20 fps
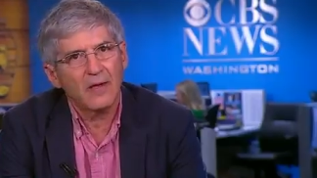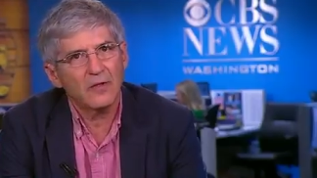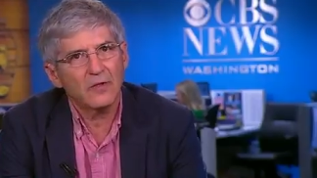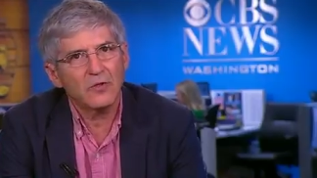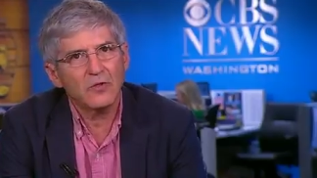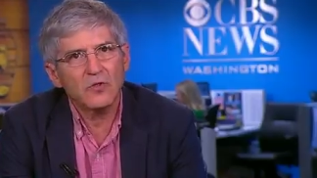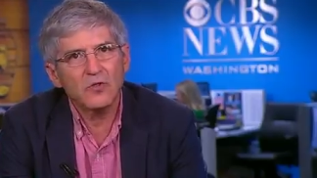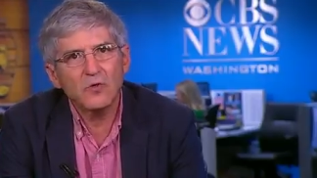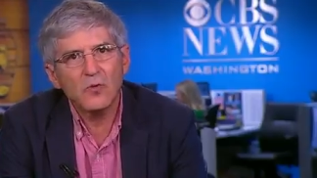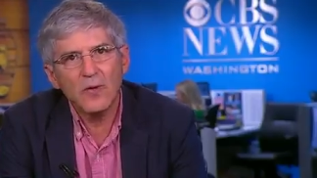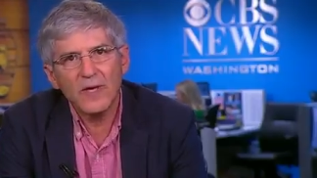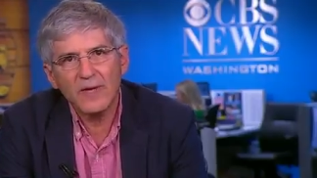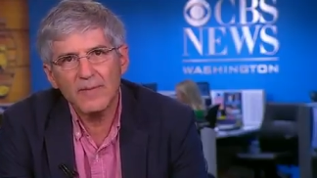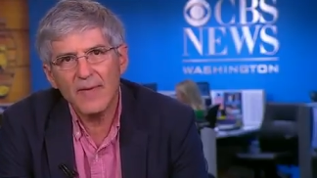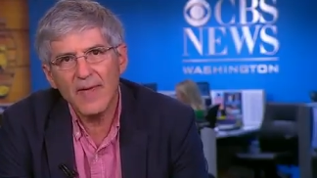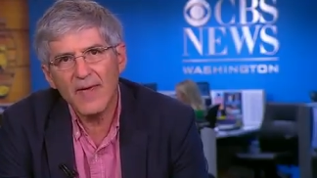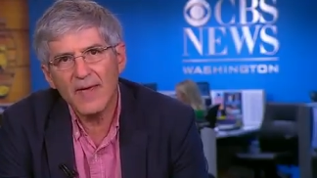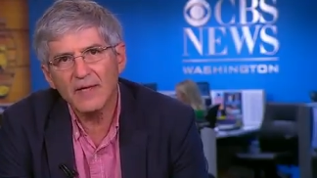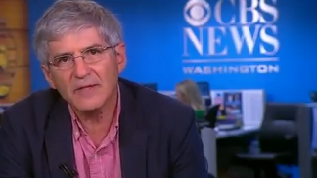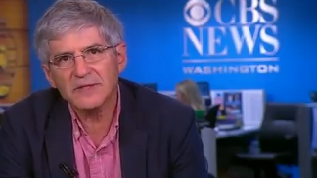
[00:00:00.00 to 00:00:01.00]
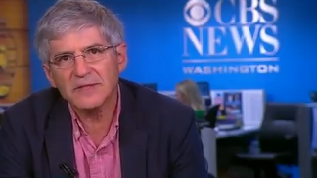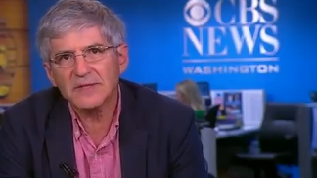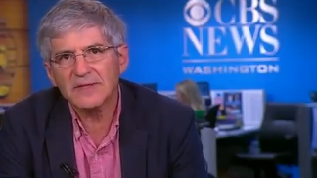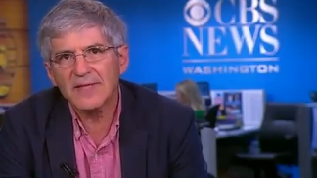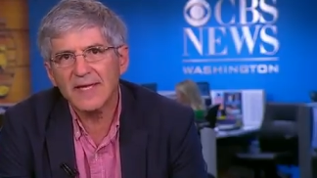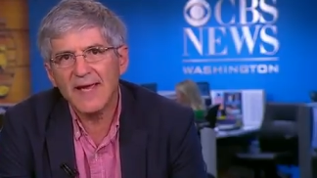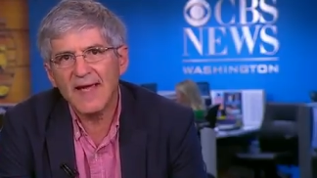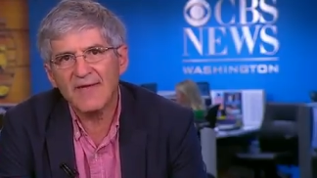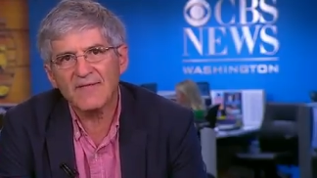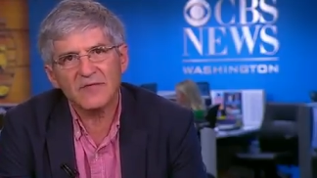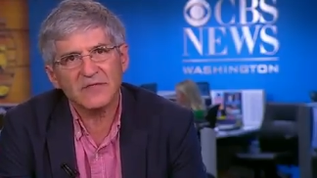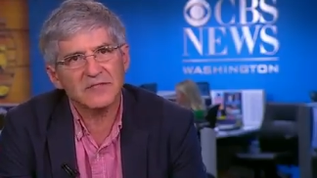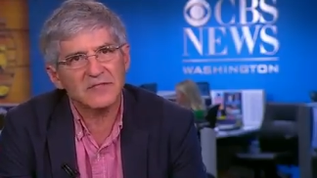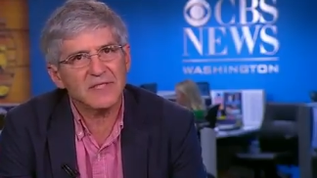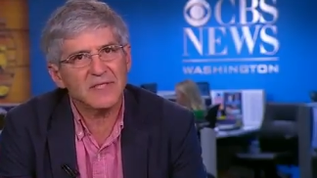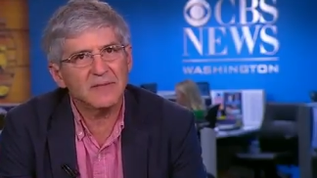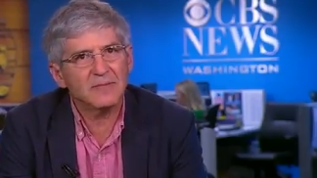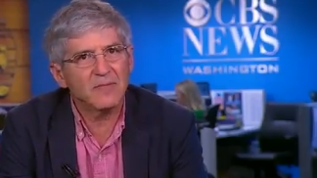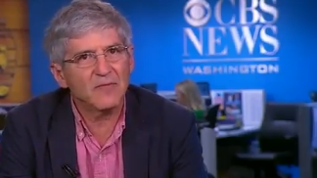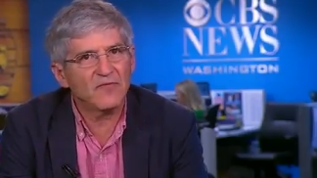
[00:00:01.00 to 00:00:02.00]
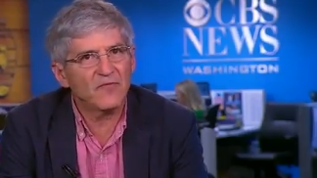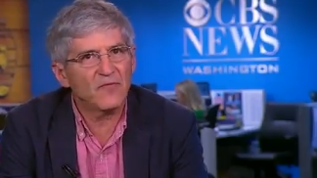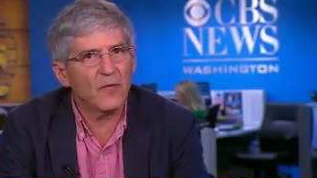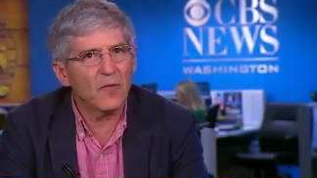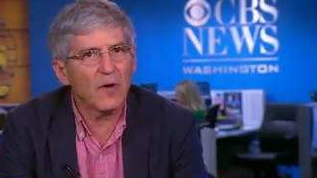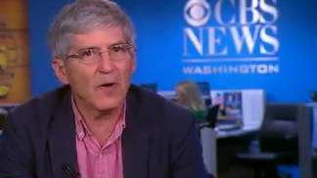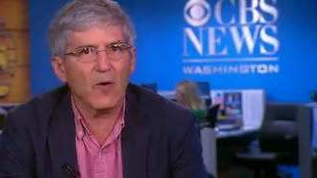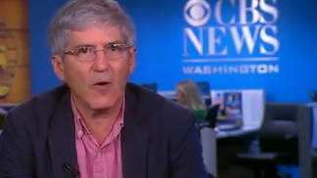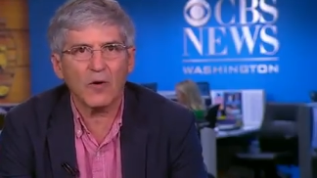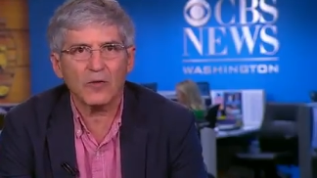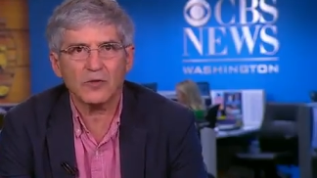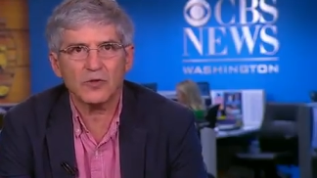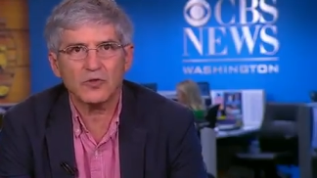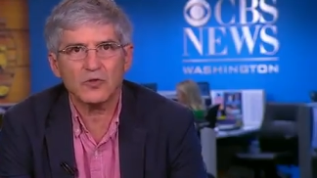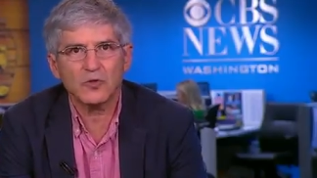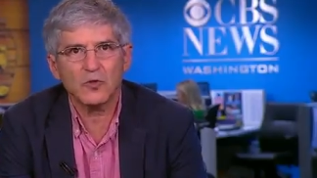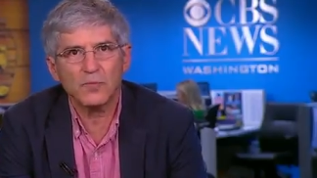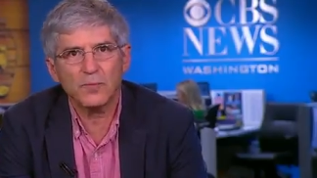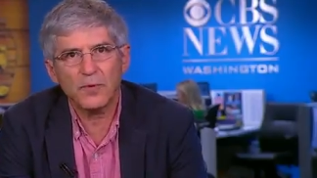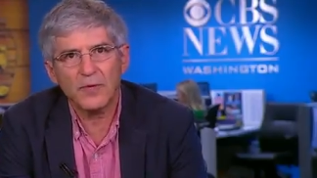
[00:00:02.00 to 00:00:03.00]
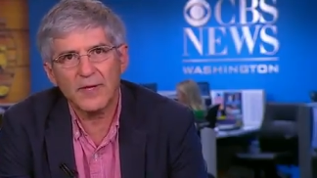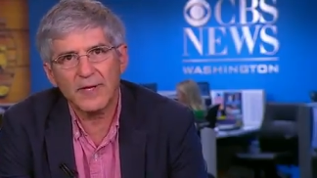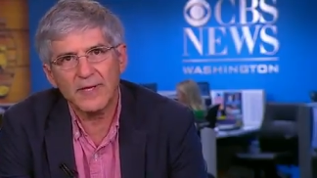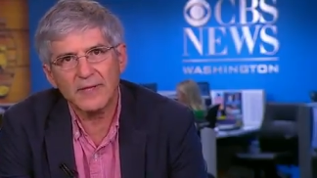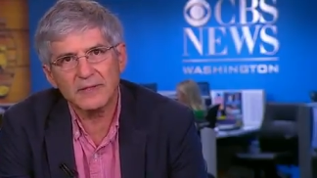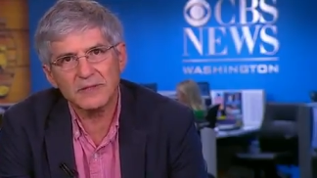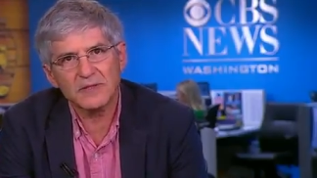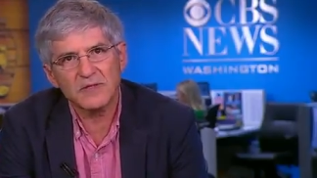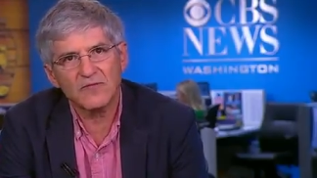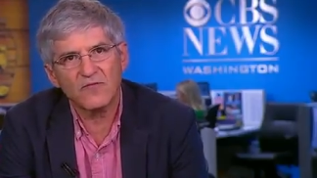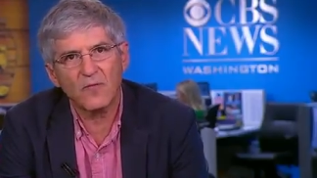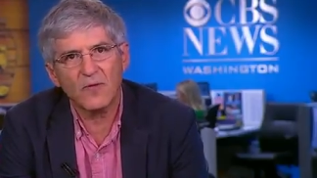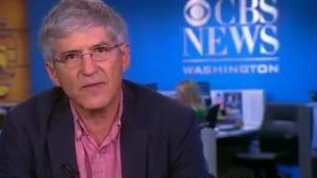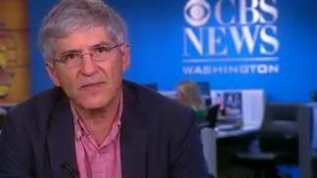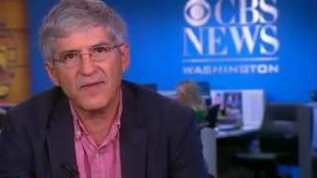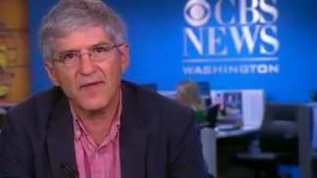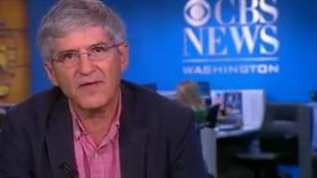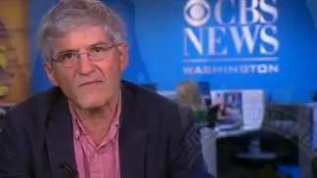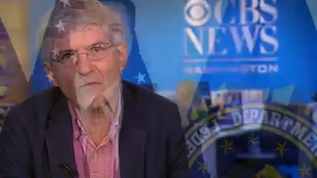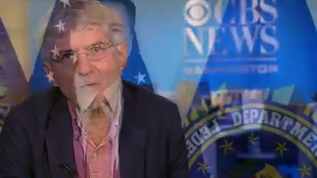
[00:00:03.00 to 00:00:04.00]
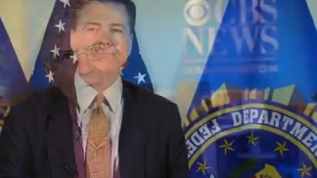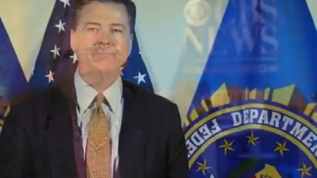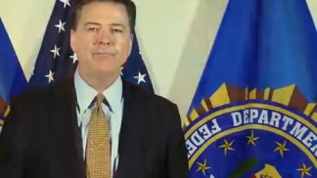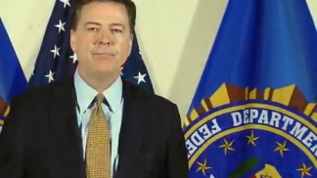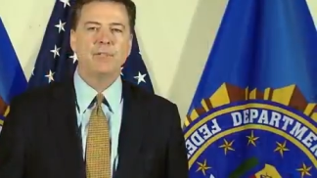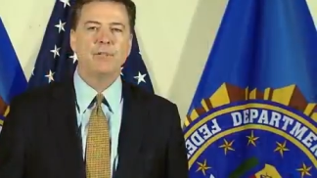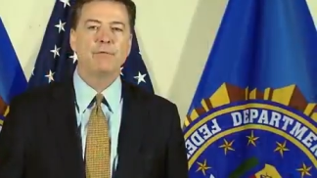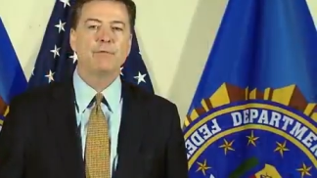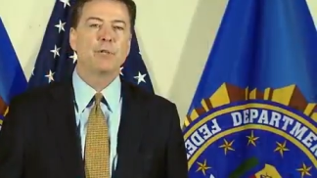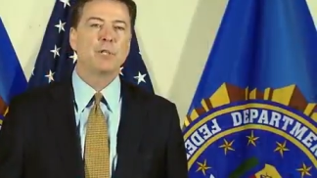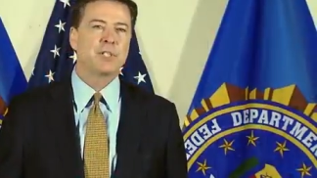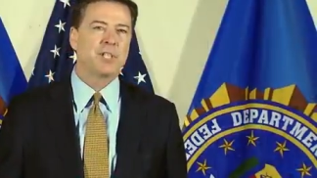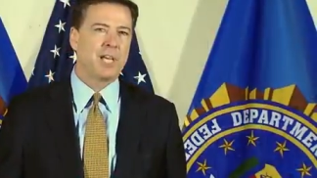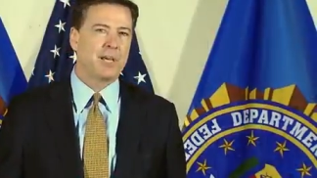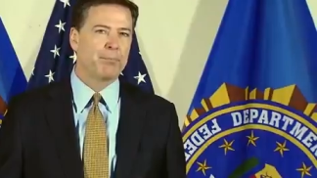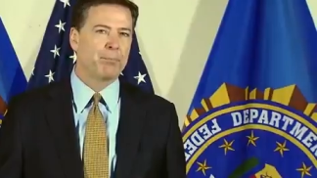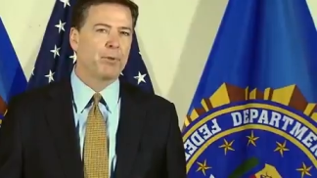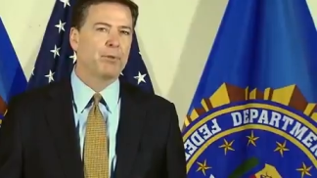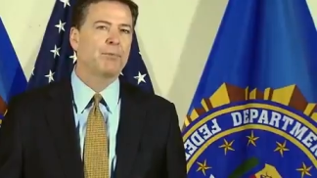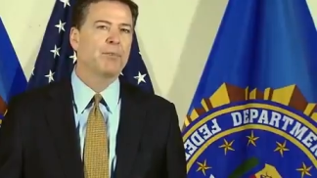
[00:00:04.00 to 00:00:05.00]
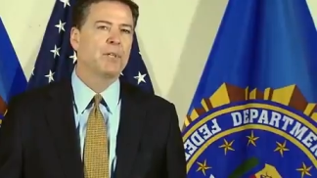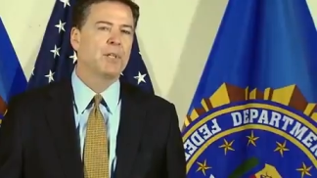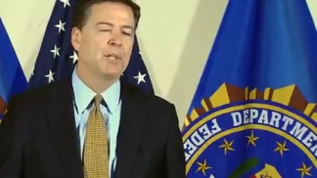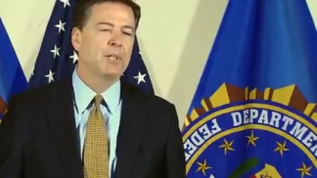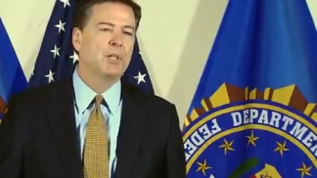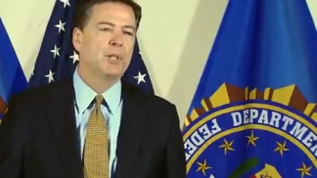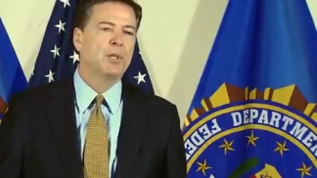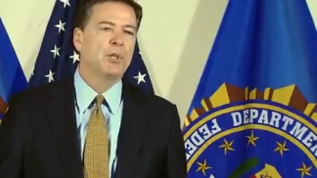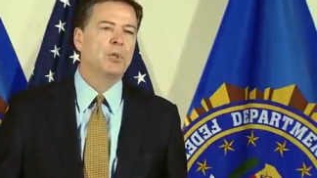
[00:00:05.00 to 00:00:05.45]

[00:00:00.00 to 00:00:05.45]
new emails that they haven't seen before or duplicates of what they've already seen, whether they,